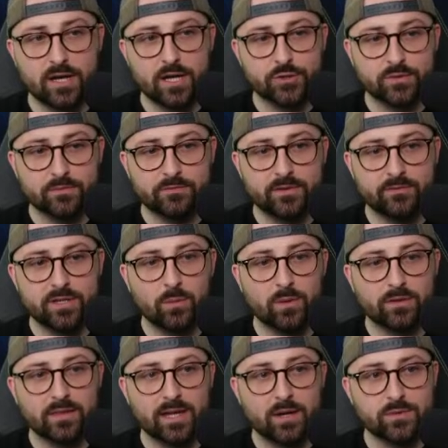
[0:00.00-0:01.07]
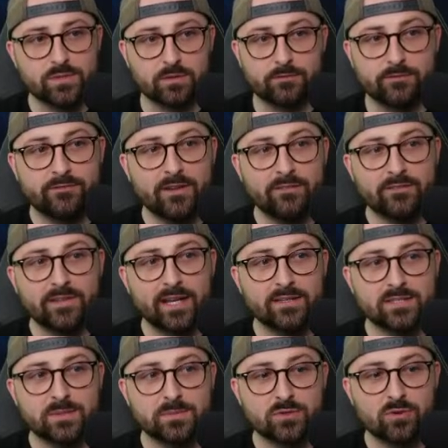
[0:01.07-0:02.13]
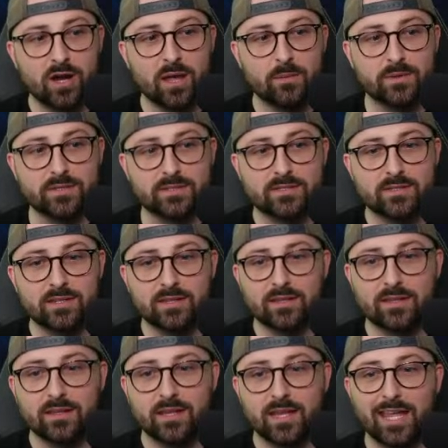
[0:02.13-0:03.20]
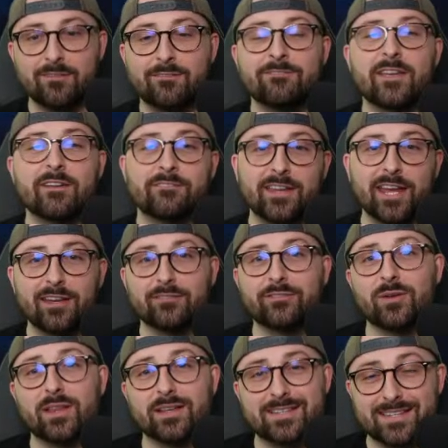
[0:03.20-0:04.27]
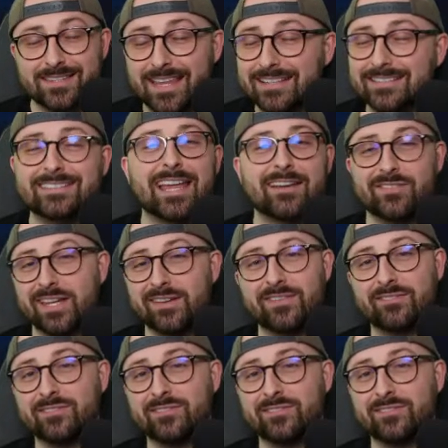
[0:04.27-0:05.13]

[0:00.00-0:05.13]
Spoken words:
off 151,000. 15 subscribers. If 15 of you, there's definitely